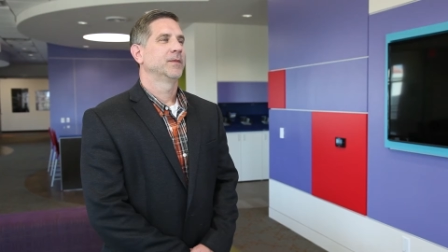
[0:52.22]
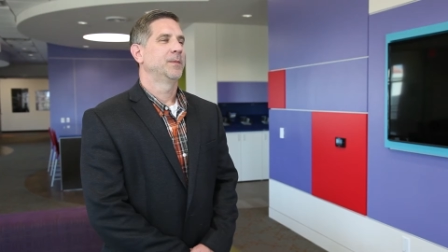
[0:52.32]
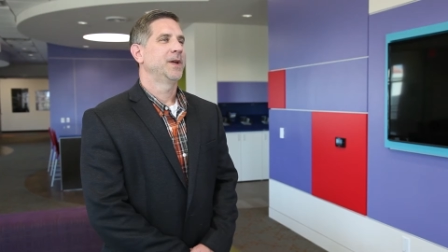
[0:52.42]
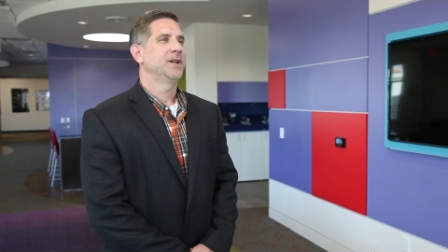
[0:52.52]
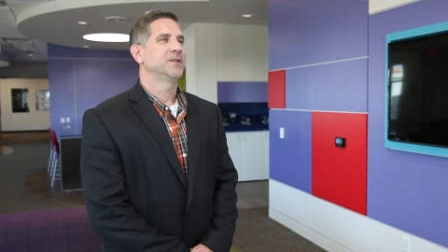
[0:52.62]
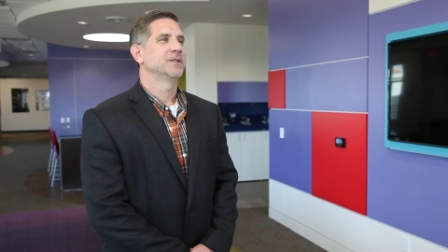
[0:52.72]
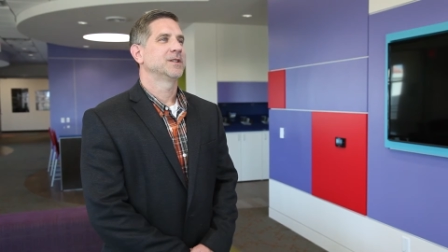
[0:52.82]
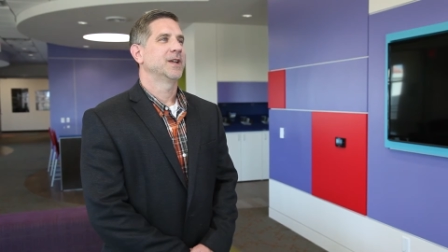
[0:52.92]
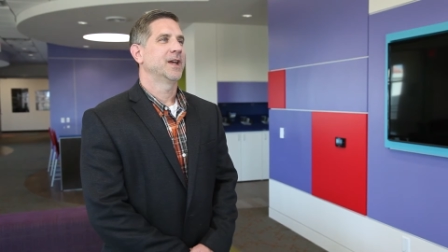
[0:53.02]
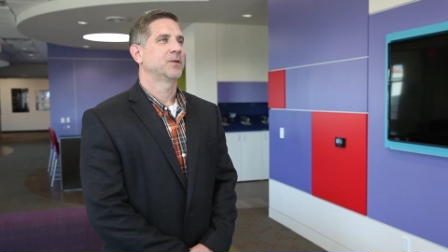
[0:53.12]
The
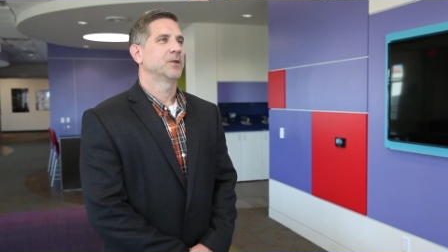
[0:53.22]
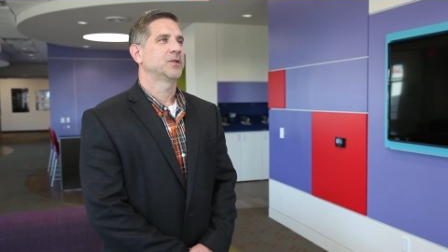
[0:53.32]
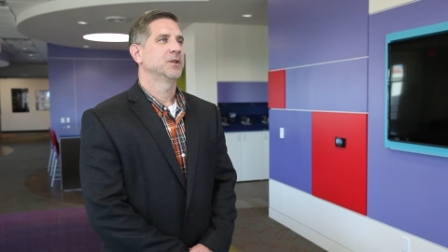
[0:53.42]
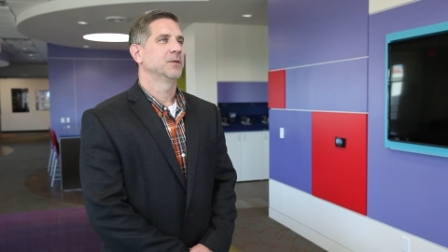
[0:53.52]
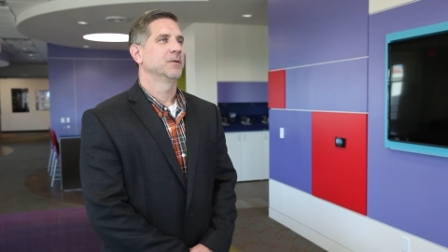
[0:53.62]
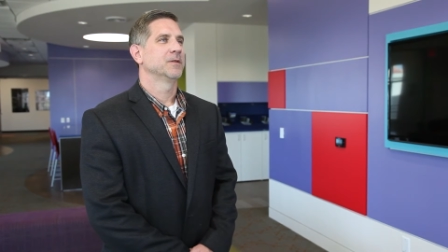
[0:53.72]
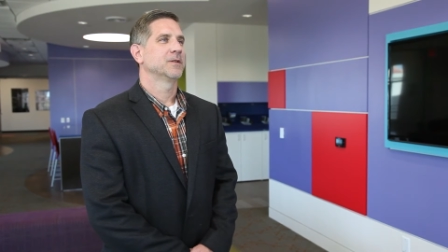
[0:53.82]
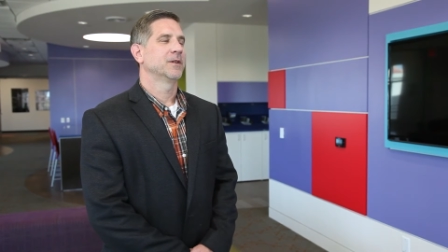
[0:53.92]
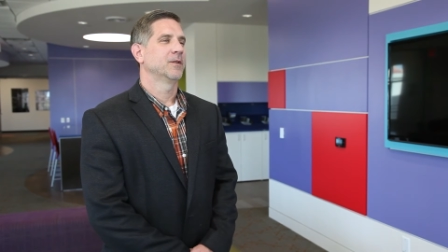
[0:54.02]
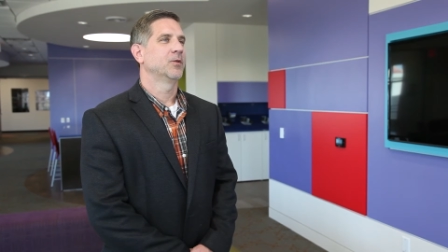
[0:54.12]
patients at Cook Children's
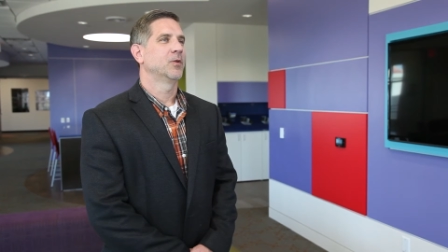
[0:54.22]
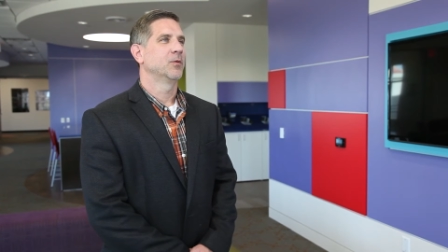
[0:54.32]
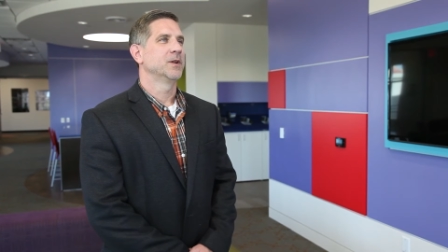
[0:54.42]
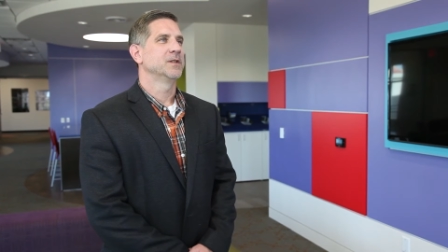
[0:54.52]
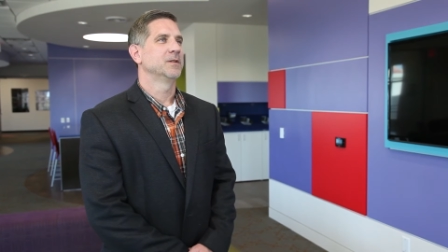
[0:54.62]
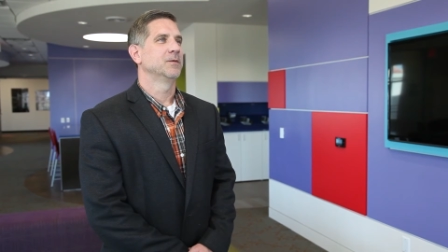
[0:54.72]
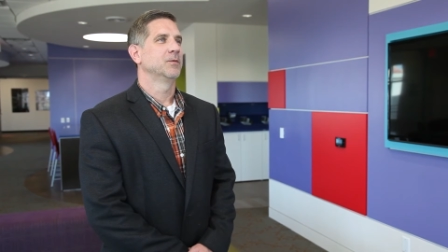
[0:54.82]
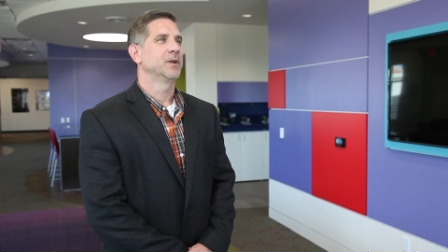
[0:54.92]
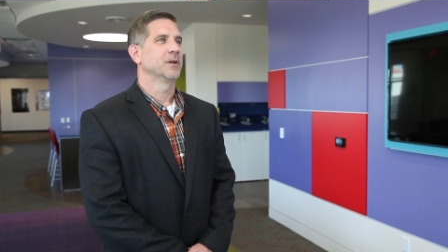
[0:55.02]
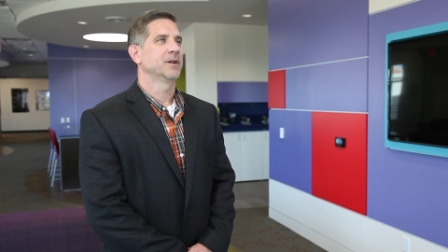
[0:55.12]
are the whole reason
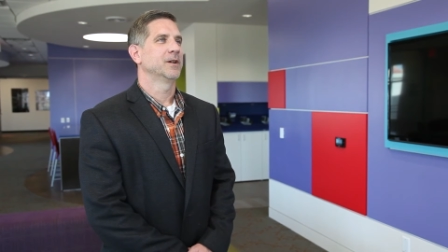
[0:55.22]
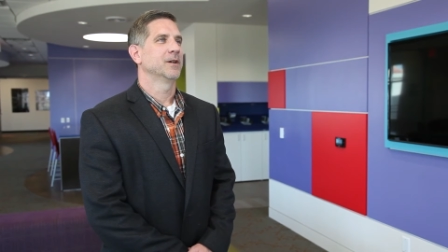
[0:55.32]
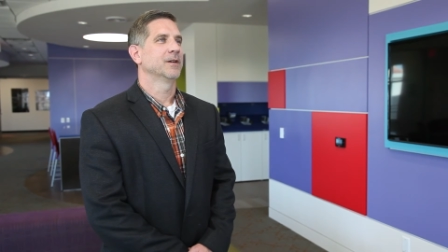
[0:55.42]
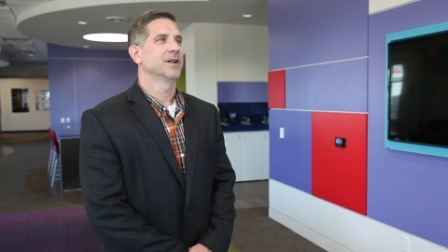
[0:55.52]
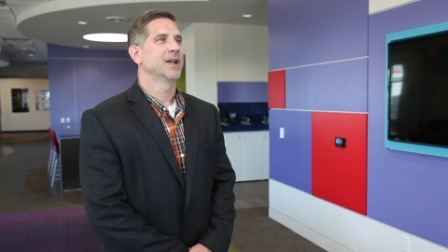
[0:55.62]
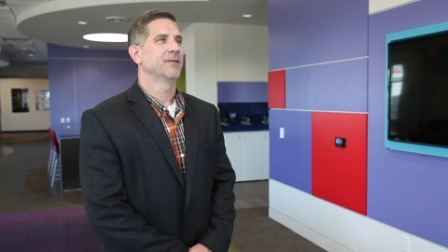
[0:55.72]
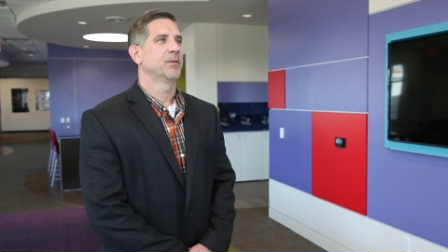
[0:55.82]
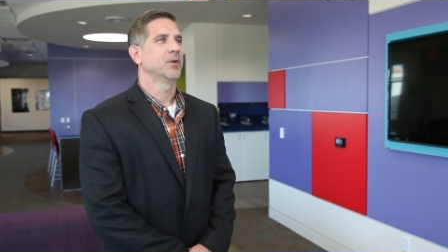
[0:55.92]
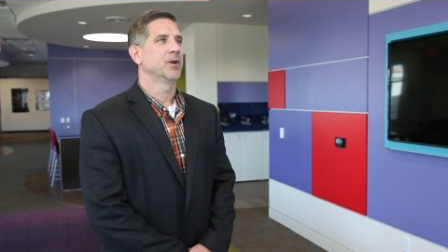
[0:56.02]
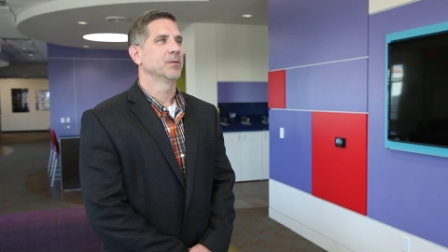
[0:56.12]
we are here and have a
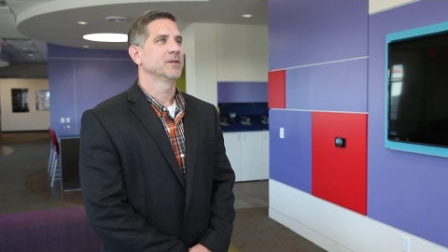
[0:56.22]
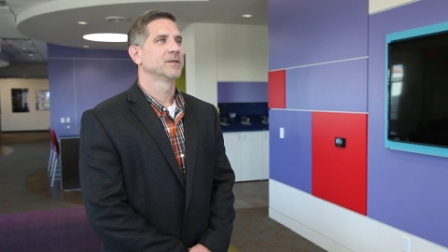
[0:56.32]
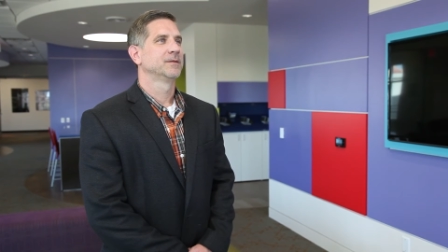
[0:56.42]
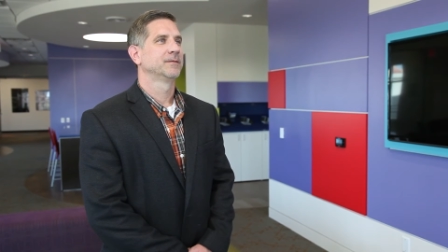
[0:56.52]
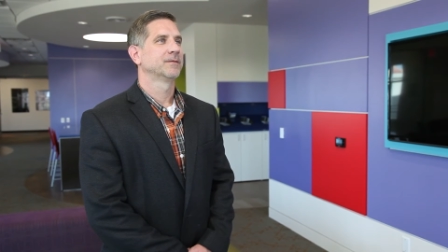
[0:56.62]
promise.